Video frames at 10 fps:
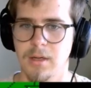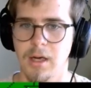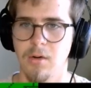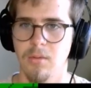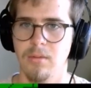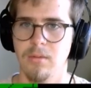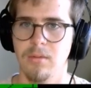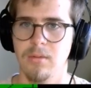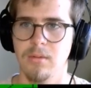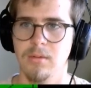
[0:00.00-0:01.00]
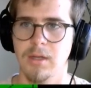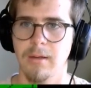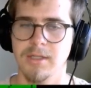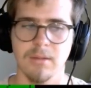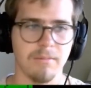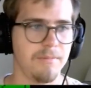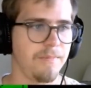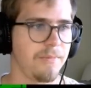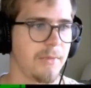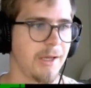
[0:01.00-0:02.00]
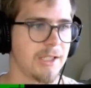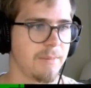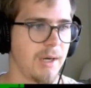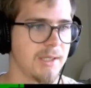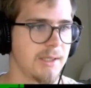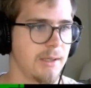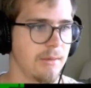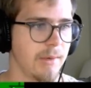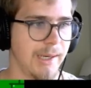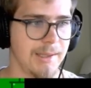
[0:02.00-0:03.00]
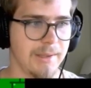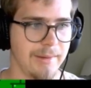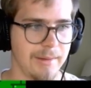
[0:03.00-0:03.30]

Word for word: Oh! That was the... That was the boss again? What?